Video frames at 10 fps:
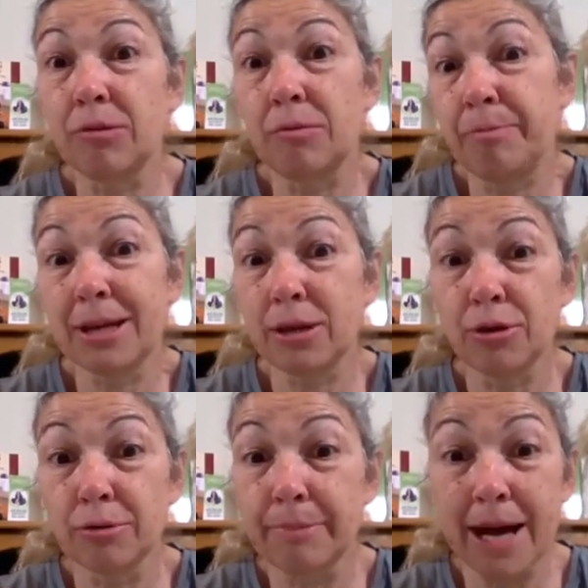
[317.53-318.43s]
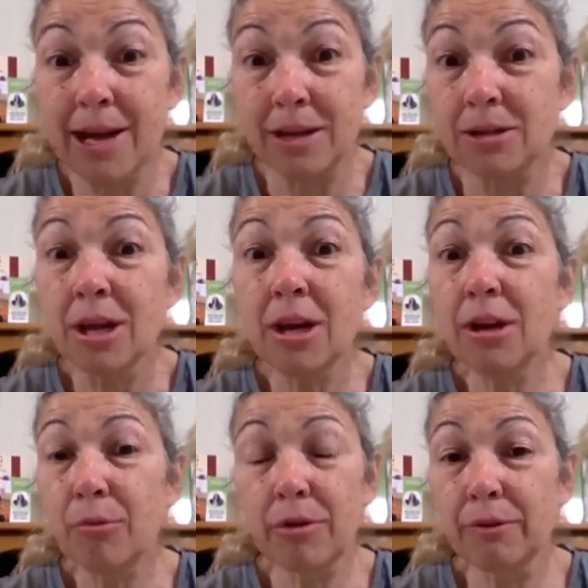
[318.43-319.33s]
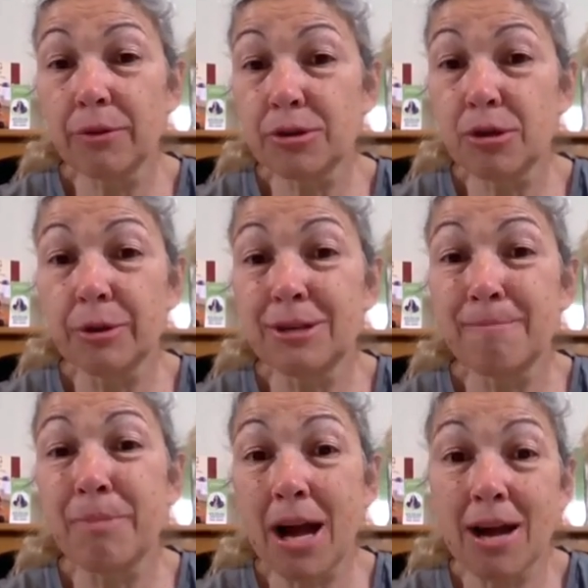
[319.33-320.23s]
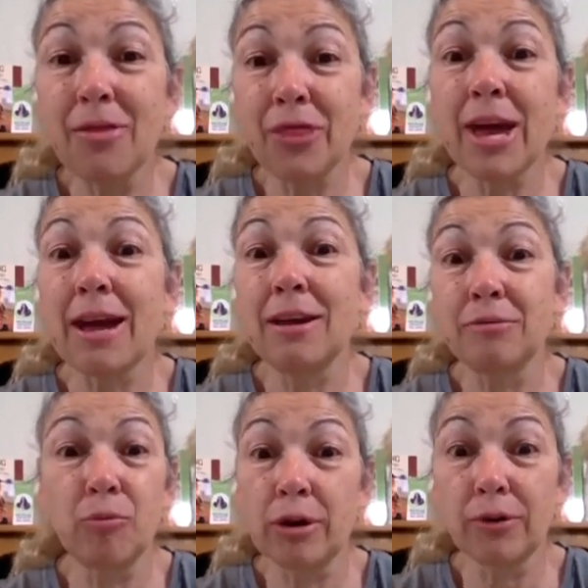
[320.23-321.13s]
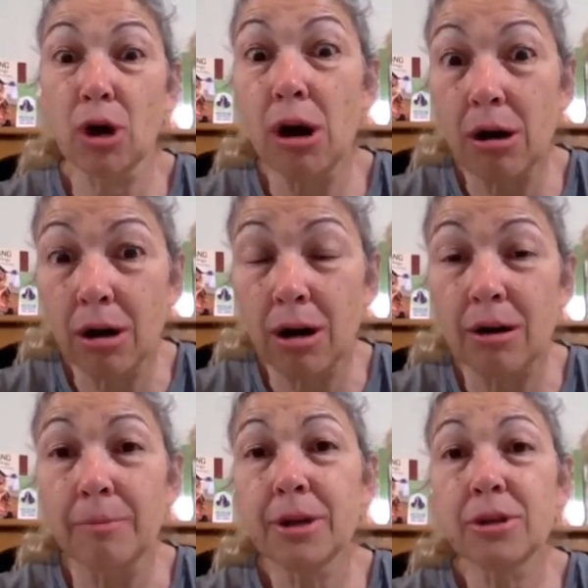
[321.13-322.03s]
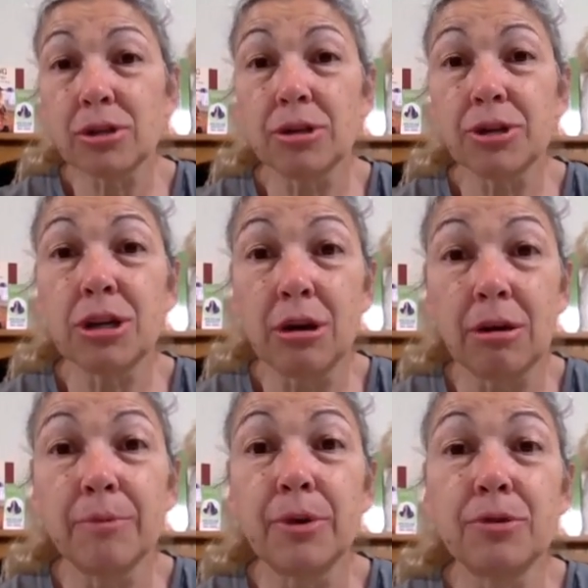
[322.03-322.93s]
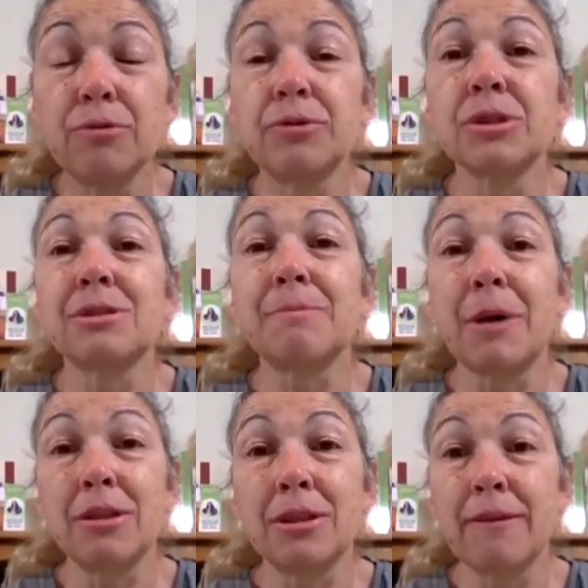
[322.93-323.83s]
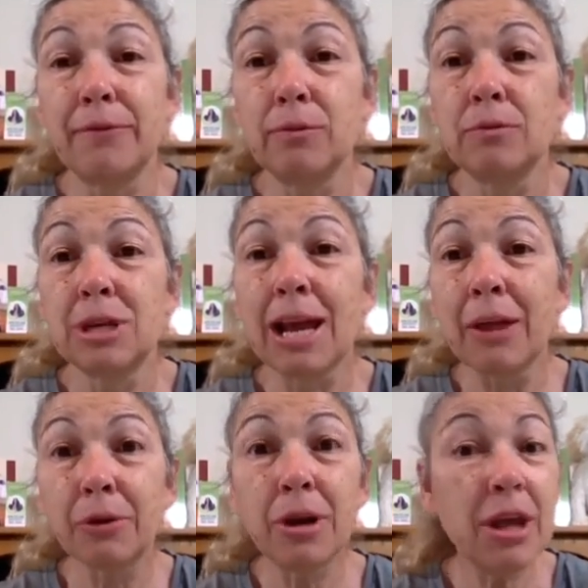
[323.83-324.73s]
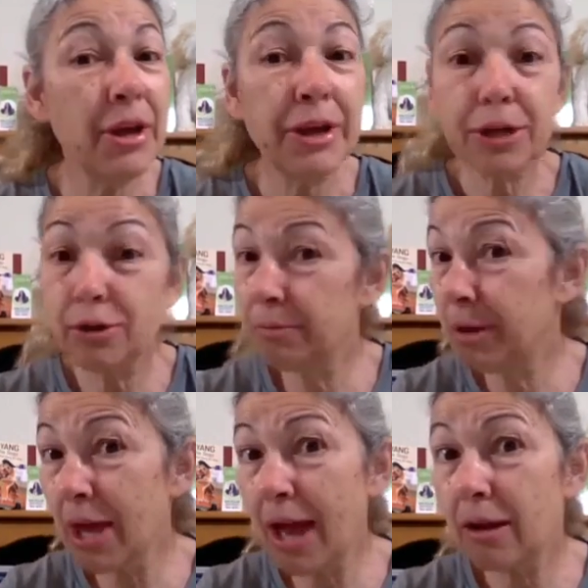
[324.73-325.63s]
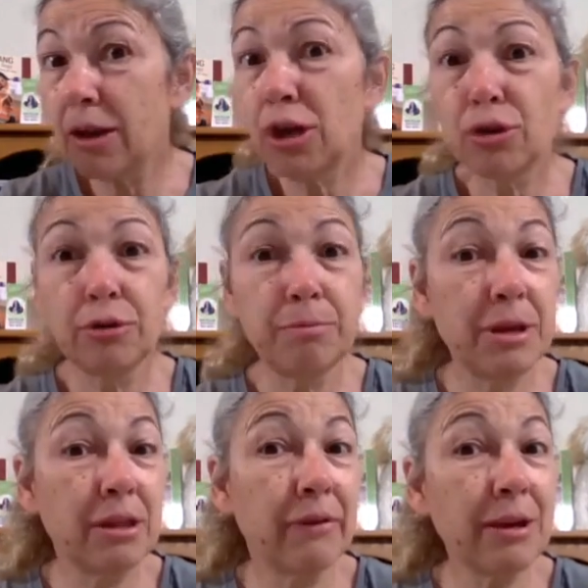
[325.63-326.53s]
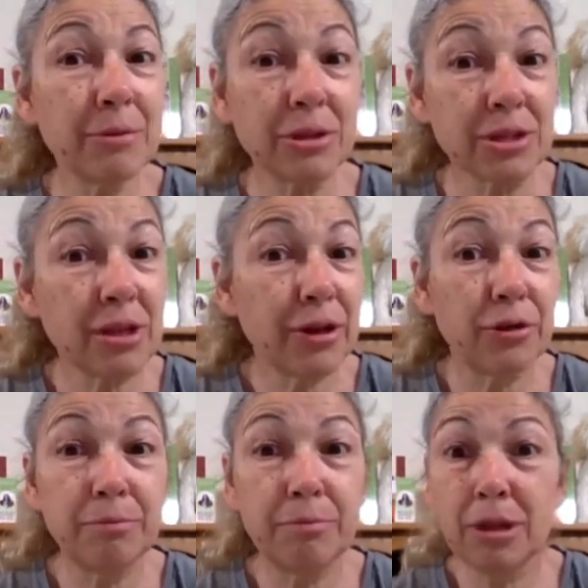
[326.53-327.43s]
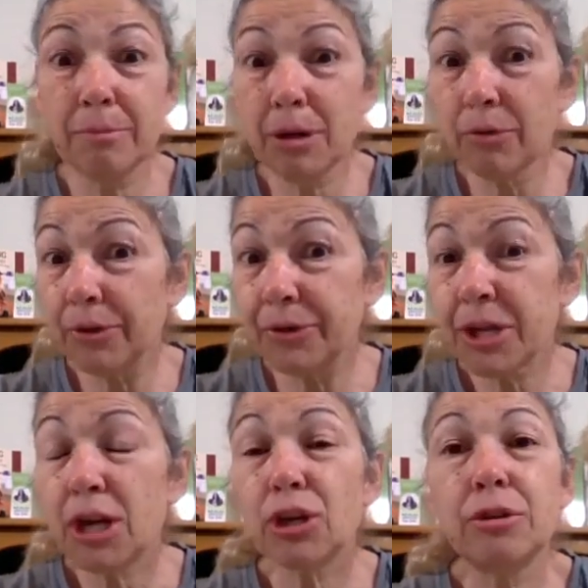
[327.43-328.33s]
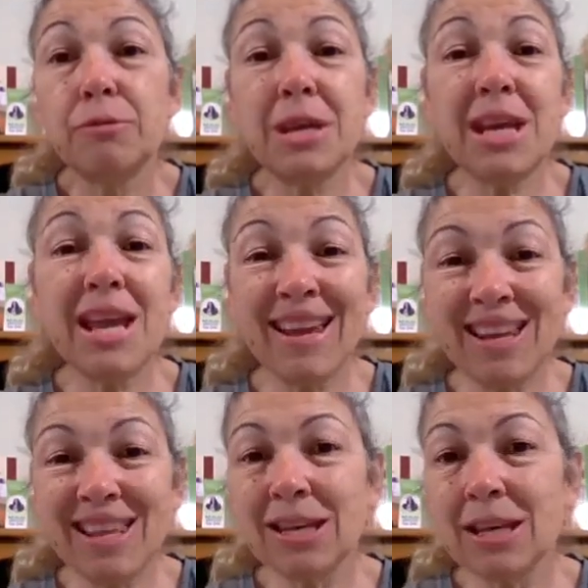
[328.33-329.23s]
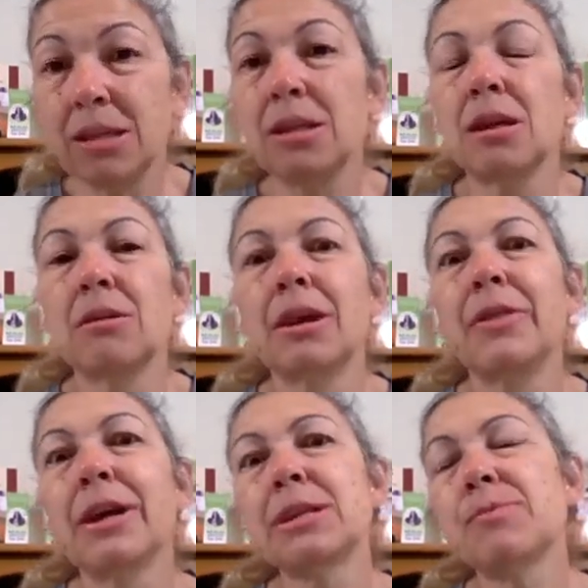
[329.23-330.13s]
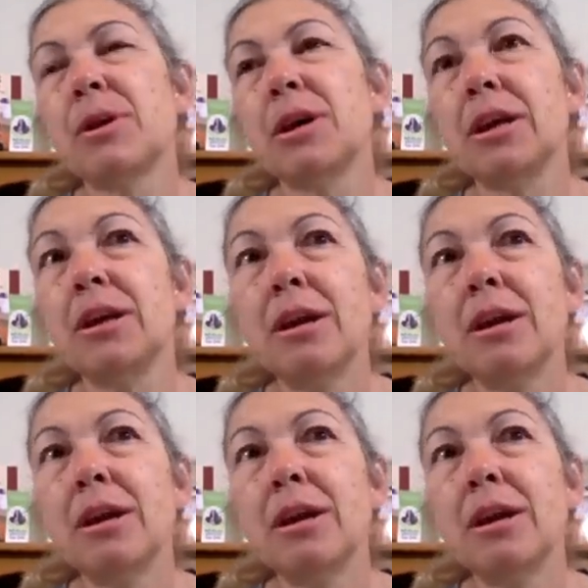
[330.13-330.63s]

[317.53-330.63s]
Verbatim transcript: pick your bind, whatever is going to bind that, whatever carb, starchy carb they're using to bind that food together, could be that, could be the vitamins, could be the minerals, could be anything in there. And that's why